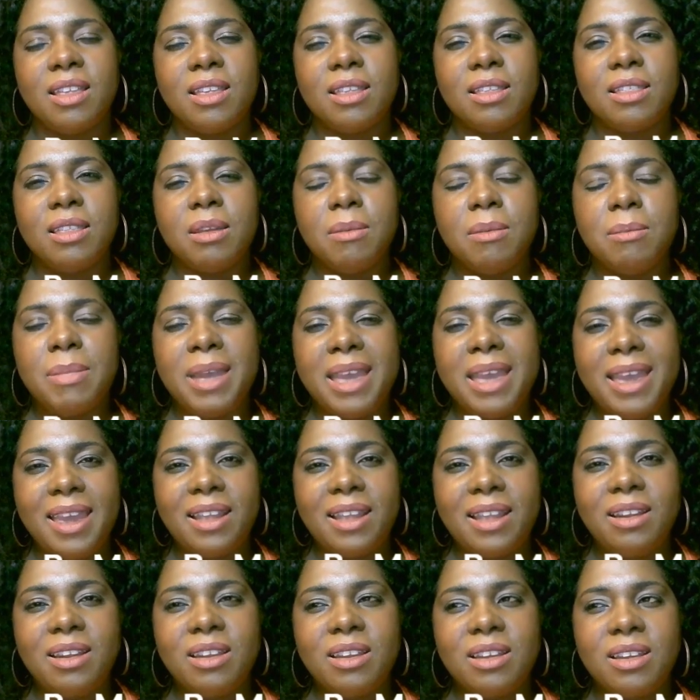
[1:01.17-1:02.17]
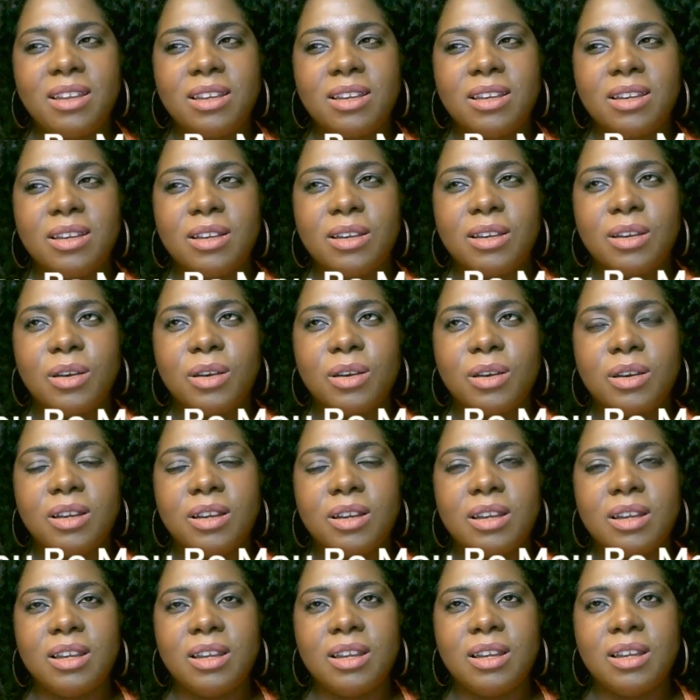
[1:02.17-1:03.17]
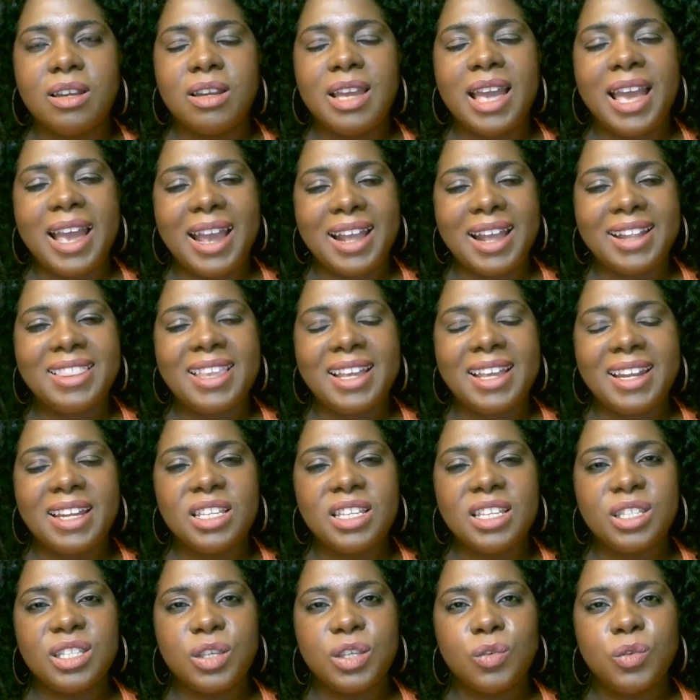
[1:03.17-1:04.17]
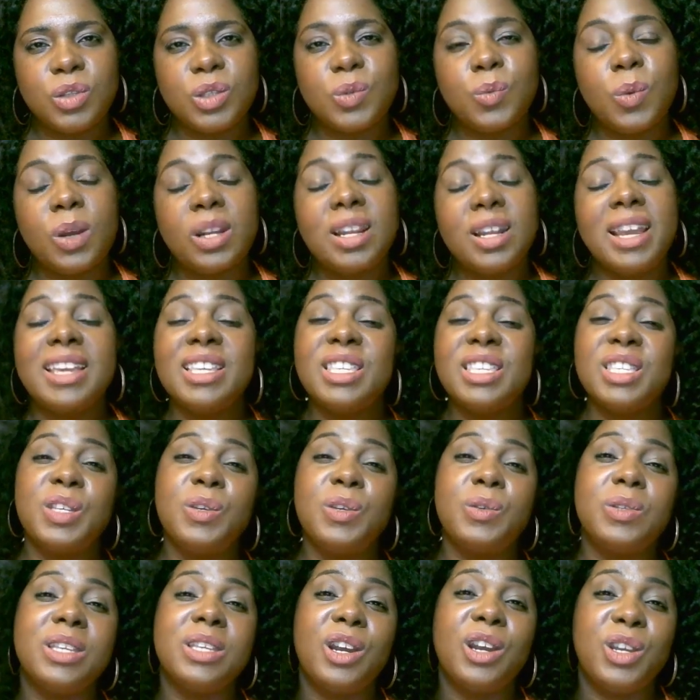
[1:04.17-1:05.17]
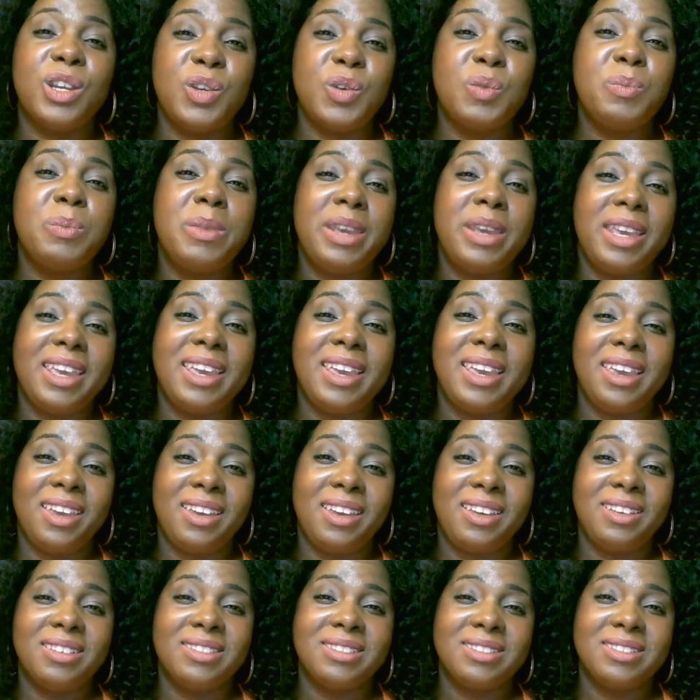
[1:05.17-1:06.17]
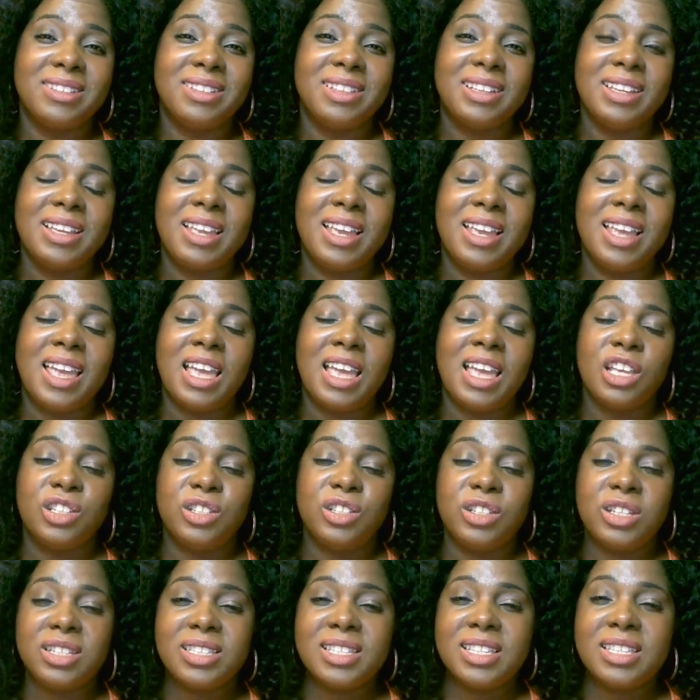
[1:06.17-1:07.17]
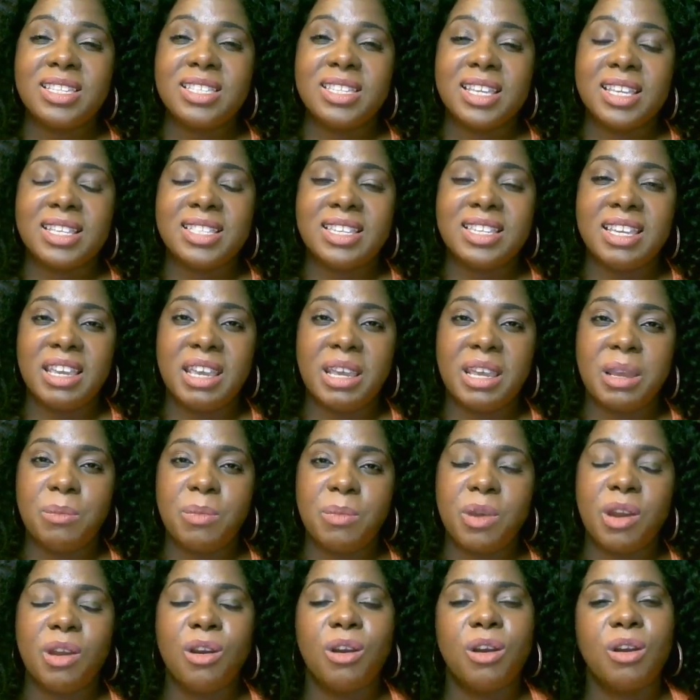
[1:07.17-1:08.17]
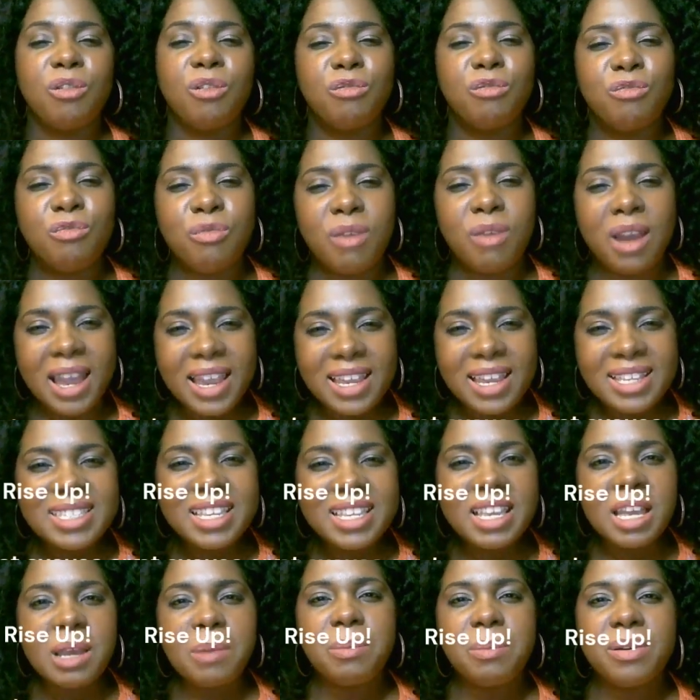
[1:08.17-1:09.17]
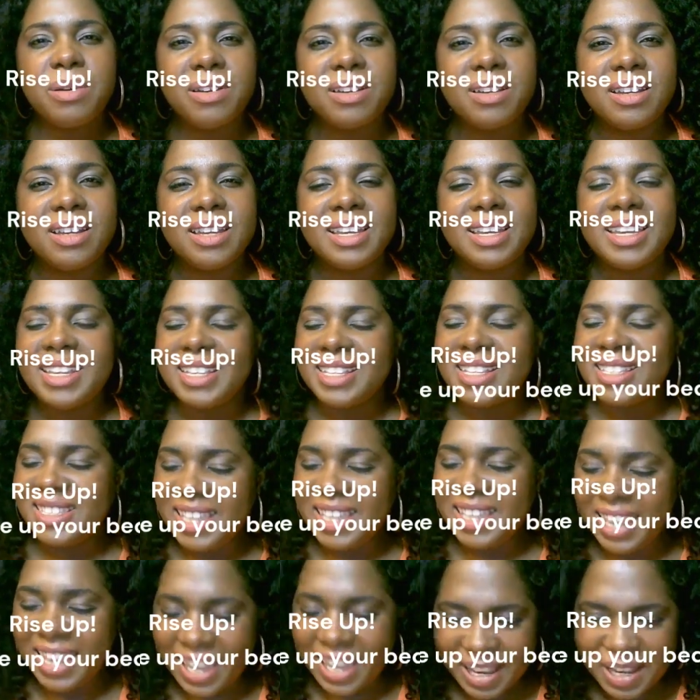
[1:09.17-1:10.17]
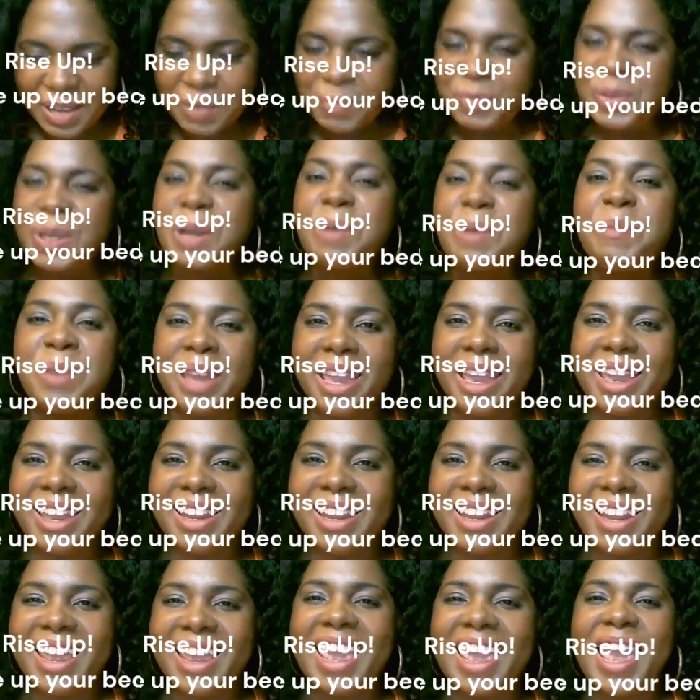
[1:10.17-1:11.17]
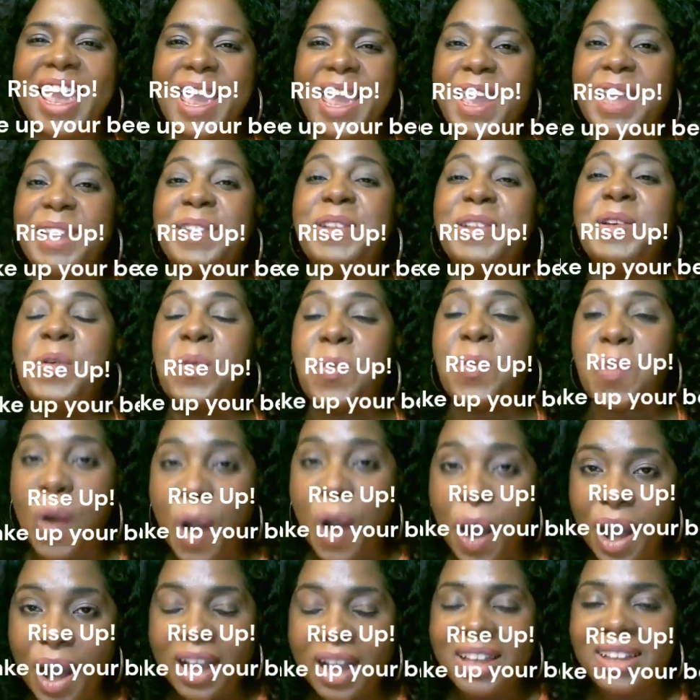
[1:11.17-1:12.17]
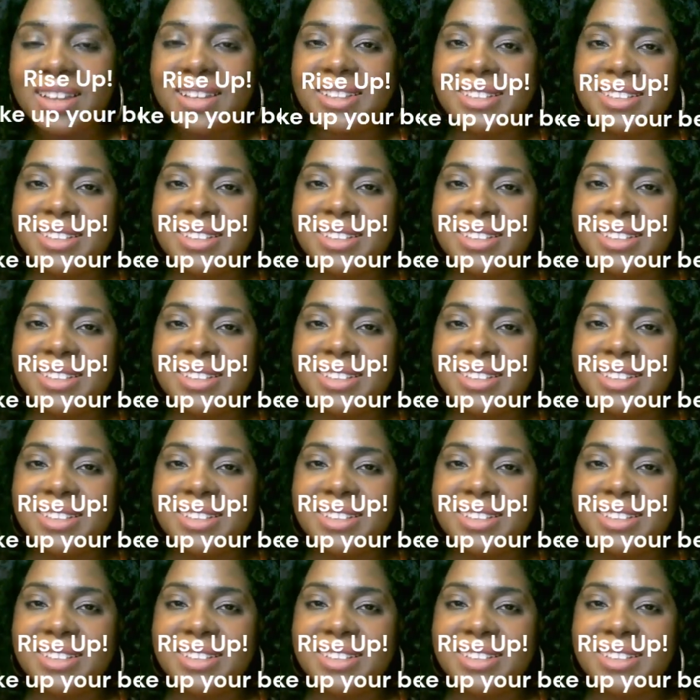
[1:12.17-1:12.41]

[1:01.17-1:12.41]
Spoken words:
The man had that excuse. What excuse are you making? Jesus said to him, "Rise up, take up your bed, and walk."